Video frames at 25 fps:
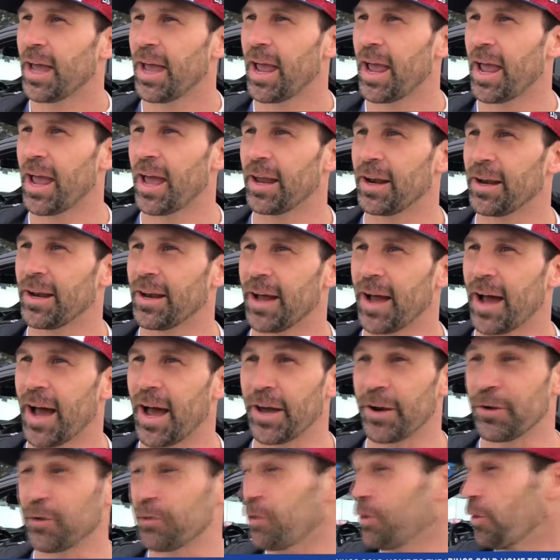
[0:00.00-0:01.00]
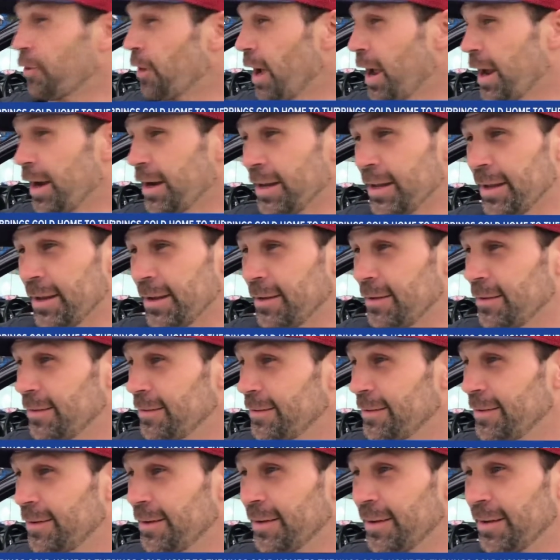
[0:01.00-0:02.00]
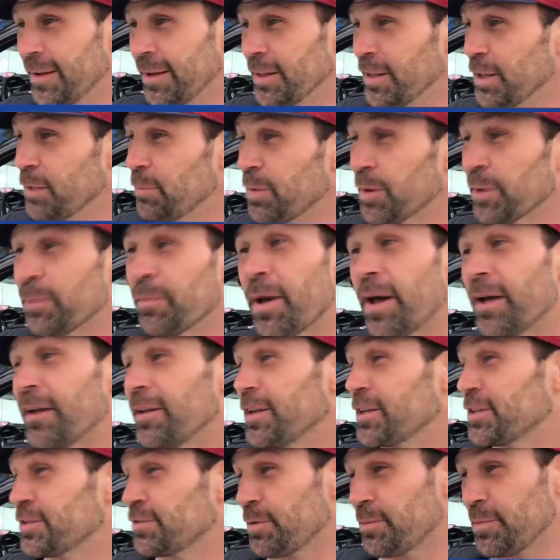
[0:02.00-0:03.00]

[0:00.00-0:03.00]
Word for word: And I don't know any Olympic medalists